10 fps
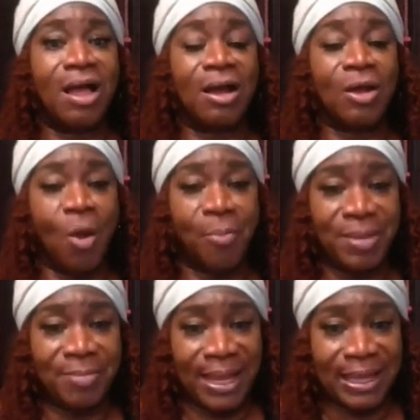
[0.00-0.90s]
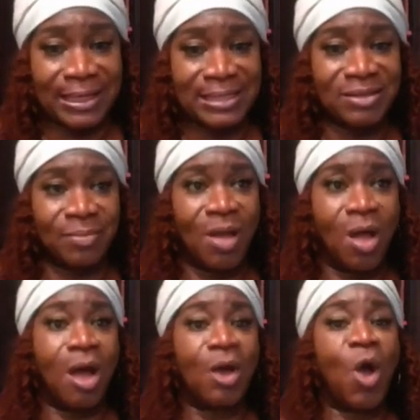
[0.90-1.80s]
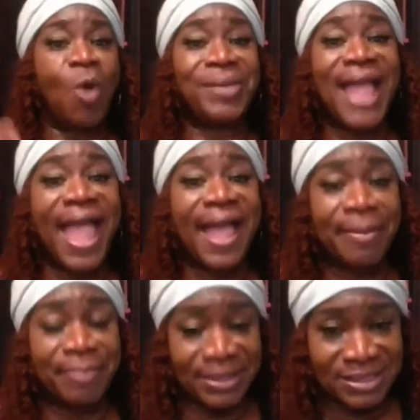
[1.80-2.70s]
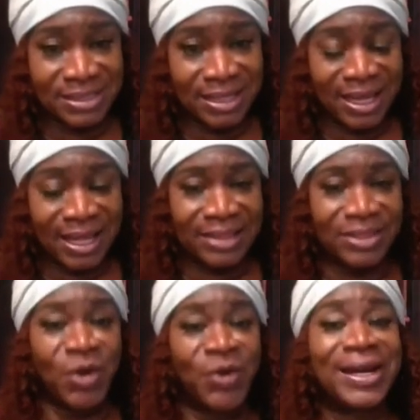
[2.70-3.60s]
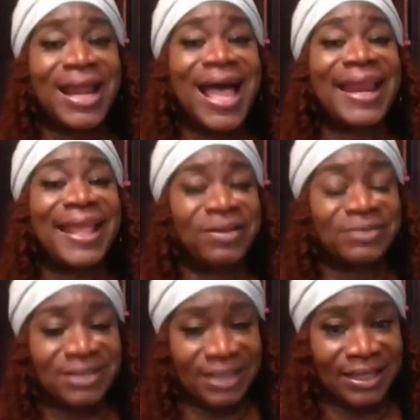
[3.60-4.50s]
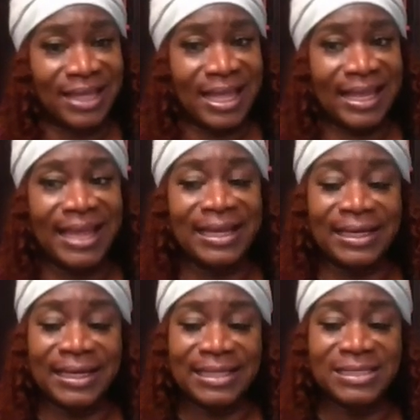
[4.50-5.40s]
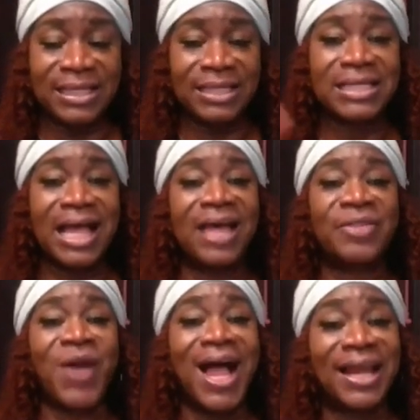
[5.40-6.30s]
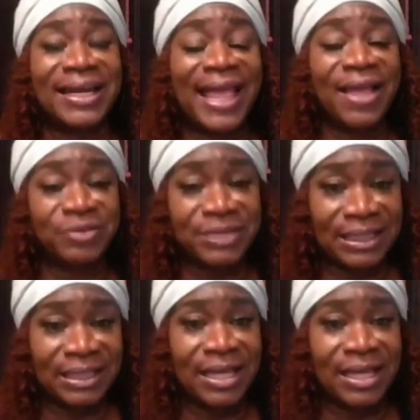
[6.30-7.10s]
A coping mechanism, a coping habits that are not healthy, and it leads into other unhealthy